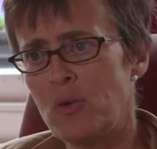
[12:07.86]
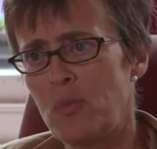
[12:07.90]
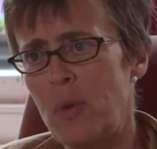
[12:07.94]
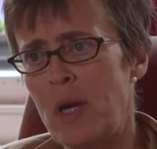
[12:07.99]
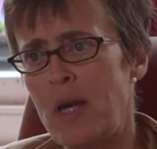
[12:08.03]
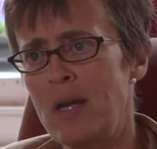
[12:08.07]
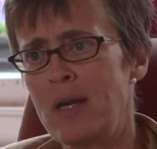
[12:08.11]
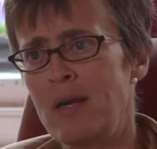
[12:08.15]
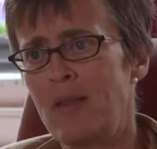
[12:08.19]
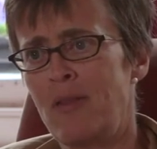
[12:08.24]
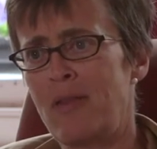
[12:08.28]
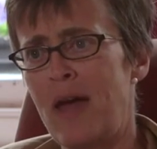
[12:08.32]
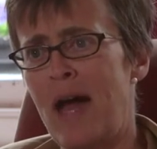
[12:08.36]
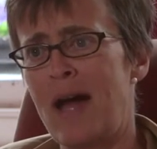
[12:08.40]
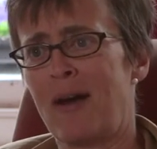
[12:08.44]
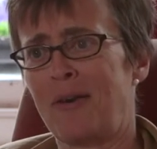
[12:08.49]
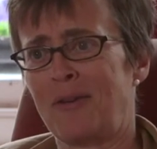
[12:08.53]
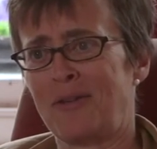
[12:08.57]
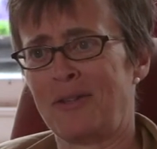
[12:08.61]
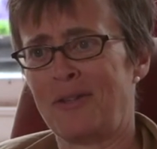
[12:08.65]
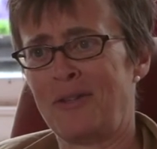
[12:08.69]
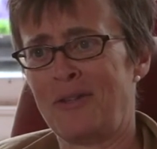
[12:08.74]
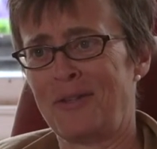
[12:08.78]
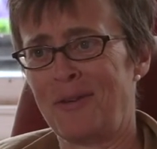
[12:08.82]
spending
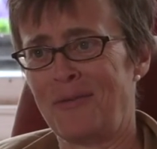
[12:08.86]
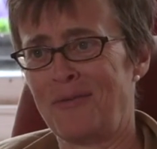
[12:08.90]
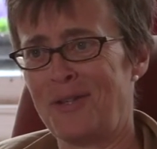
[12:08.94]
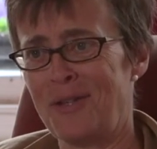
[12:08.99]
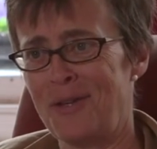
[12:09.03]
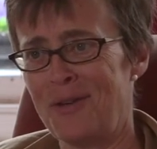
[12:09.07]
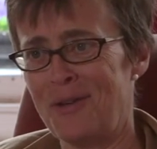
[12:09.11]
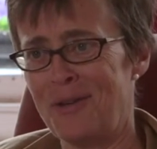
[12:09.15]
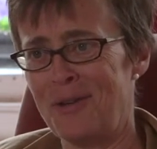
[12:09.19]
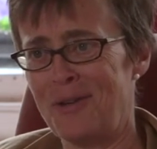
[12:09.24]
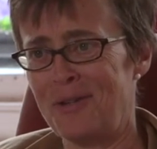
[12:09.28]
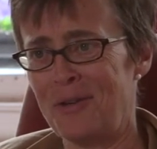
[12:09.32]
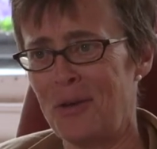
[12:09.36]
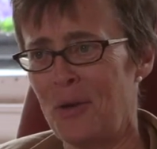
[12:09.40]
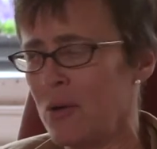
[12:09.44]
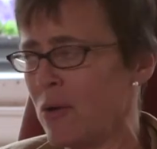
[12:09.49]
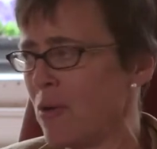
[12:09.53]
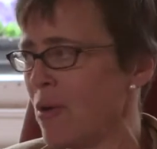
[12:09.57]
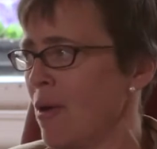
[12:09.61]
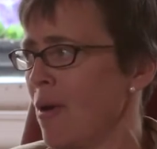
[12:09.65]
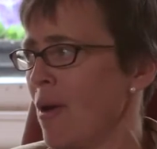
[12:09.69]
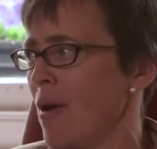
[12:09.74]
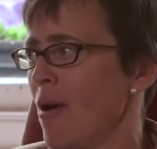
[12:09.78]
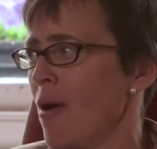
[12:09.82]
thousands of dollars
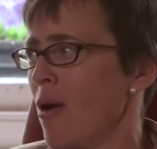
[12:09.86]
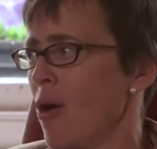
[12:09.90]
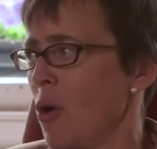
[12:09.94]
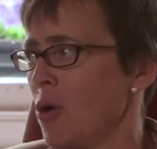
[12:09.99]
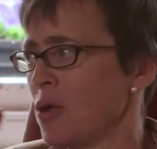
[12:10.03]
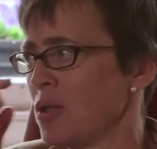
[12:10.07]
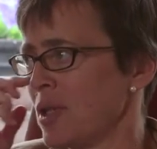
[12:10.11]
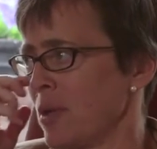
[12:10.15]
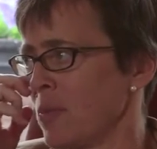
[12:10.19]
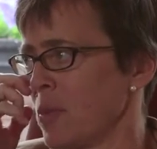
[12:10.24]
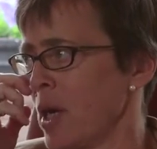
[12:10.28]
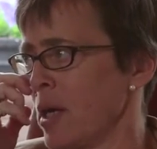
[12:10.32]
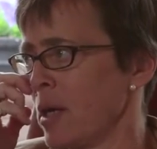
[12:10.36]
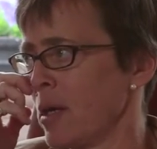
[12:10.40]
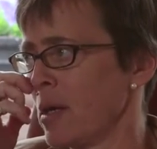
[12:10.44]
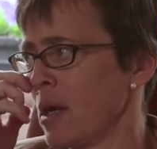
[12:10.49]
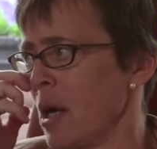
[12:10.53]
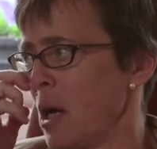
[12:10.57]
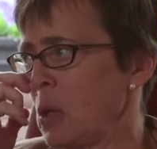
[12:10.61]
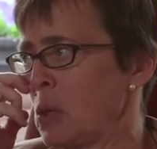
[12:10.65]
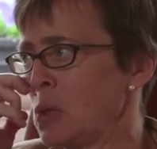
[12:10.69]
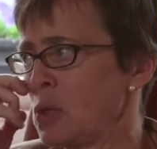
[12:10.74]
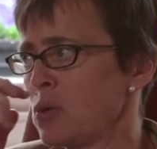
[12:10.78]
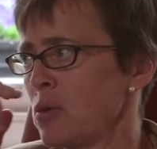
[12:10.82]
on on some kind of
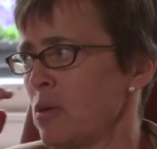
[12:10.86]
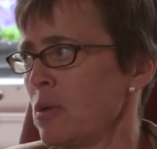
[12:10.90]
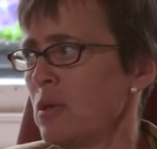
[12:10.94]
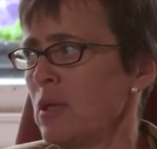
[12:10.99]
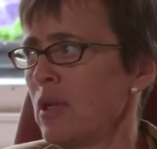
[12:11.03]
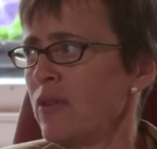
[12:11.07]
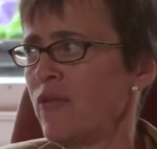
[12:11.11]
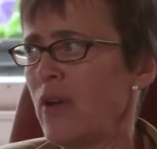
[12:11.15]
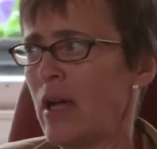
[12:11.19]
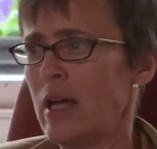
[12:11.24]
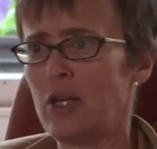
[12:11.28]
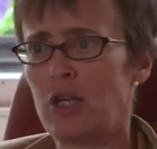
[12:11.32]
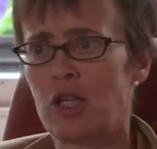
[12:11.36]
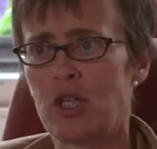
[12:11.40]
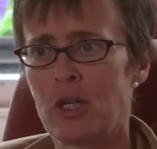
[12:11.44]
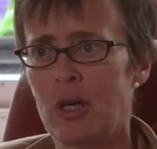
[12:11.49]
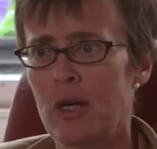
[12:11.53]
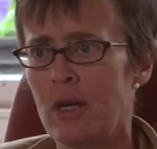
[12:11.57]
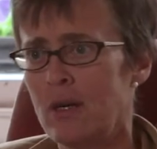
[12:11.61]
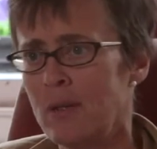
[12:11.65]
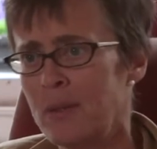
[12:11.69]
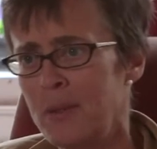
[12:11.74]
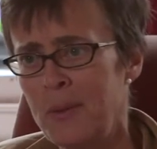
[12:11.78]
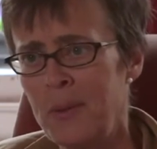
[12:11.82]
cultural
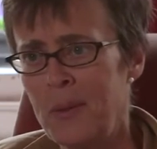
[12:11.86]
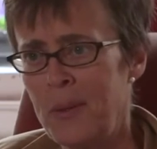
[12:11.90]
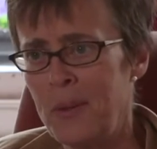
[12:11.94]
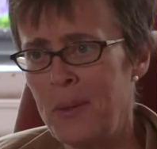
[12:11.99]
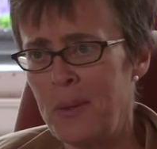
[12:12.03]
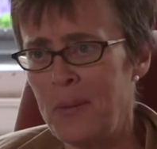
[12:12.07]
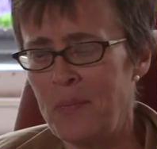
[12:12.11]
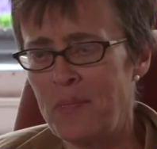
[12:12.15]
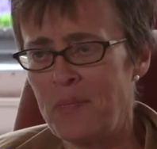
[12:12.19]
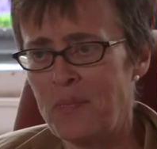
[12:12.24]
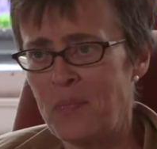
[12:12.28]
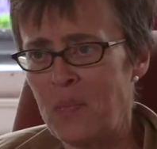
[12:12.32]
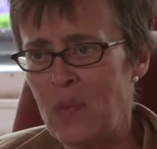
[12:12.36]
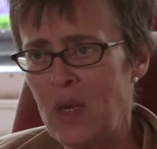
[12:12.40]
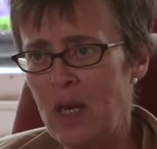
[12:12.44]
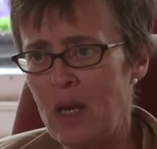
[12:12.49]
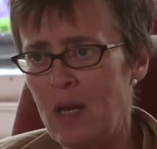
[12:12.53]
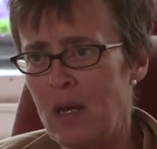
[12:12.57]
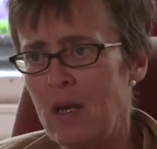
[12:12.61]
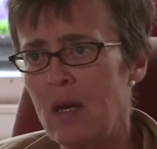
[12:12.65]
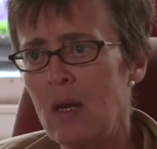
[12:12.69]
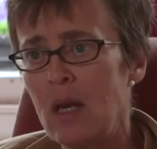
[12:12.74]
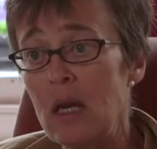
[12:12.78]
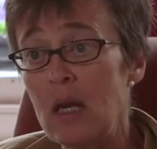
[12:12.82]
adventure
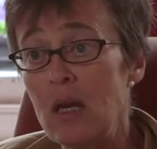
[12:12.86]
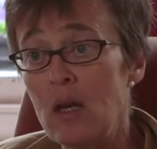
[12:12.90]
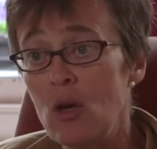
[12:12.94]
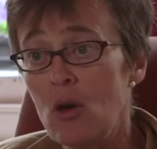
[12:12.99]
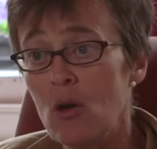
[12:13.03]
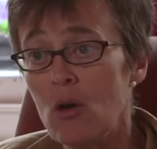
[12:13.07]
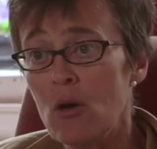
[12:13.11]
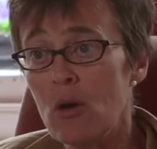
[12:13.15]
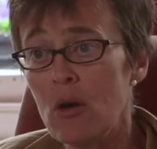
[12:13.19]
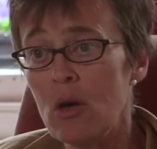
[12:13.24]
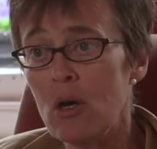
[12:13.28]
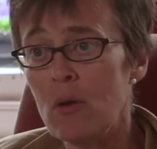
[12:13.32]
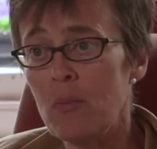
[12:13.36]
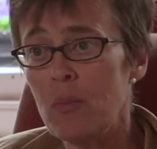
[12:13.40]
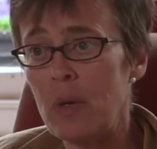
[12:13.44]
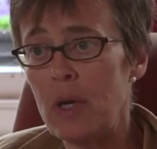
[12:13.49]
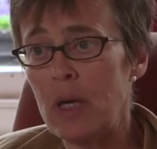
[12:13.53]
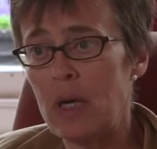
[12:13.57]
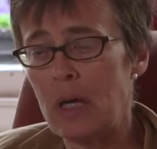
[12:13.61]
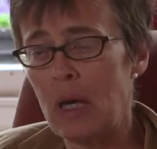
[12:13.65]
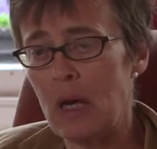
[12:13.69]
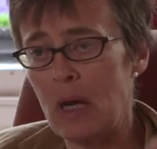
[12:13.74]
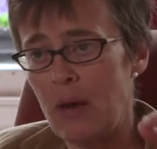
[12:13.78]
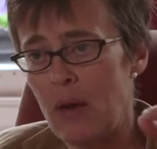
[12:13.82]
in, in Europe.
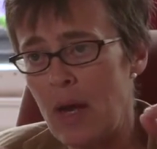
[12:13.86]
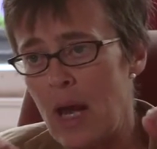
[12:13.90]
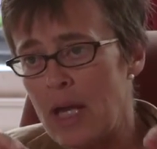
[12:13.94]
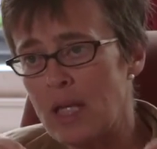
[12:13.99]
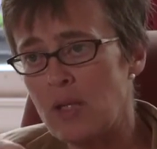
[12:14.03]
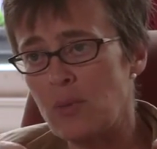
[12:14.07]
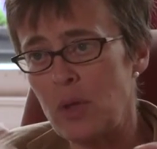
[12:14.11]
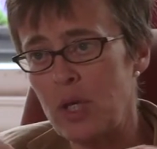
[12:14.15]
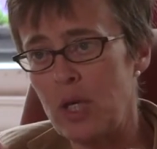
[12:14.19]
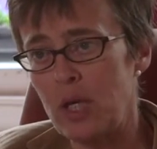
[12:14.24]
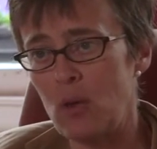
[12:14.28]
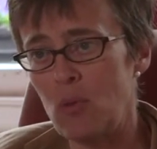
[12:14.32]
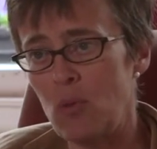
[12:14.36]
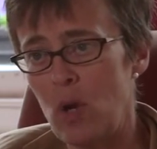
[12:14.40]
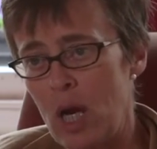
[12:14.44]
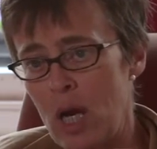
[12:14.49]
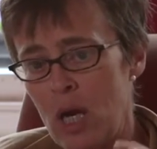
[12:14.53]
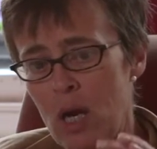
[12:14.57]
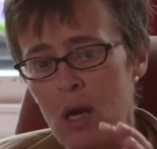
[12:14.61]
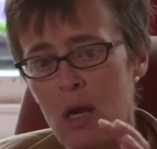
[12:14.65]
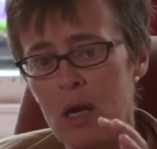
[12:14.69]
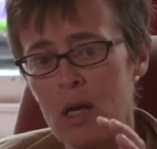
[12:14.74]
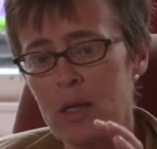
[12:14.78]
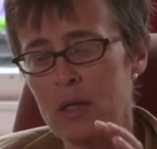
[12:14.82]
And, and that's when you
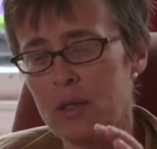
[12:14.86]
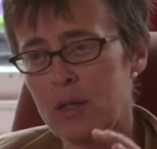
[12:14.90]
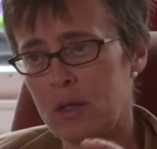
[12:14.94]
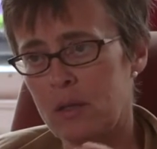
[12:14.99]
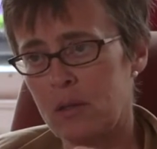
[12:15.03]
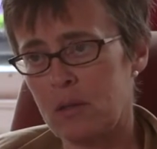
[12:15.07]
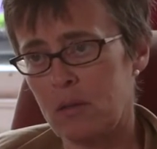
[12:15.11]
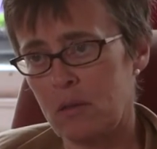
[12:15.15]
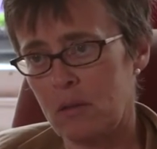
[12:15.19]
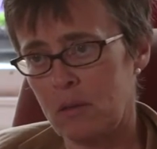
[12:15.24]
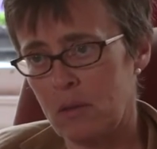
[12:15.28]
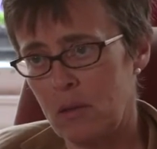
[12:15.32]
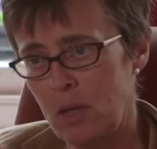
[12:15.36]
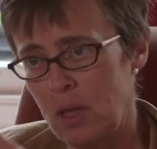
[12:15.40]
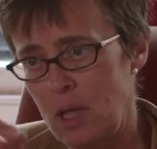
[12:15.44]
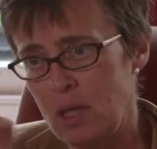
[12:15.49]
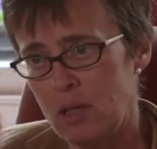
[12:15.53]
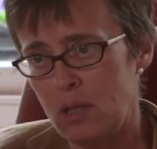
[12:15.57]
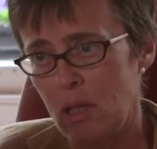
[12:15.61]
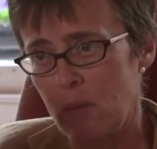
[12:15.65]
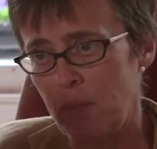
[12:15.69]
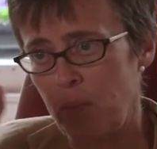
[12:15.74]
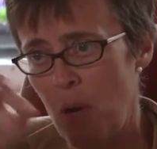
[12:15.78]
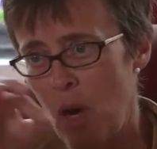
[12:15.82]
realise
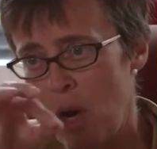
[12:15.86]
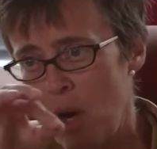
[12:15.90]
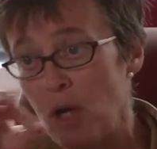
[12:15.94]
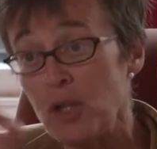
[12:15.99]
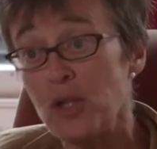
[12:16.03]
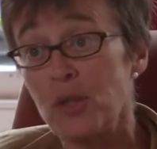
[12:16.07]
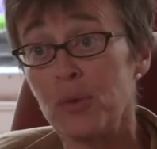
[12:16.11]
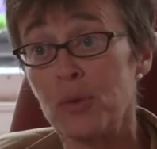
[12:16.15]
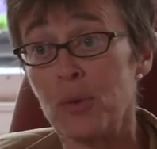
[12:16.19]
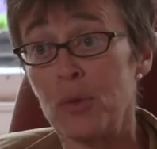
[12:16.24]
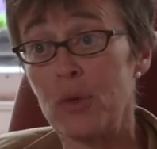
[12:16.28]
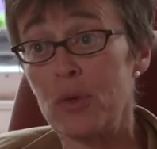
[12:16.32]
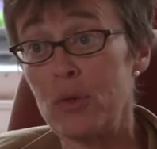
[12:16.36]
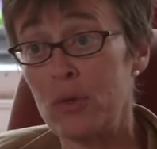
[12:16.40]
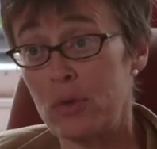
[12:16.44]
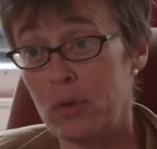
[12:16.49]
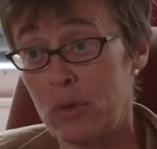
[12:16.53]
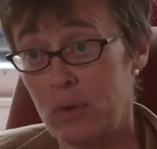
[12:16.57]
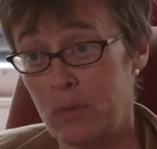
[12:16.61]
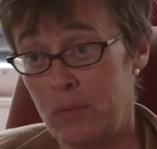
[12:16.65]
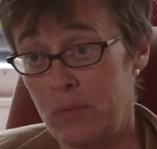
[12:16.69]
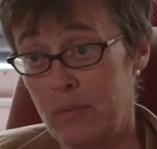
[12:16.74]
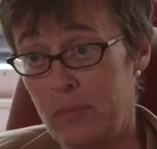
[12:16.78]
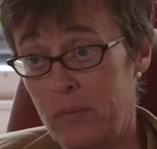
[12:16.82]
these are
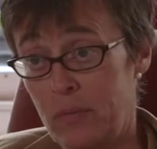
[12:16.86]
pass-throughs.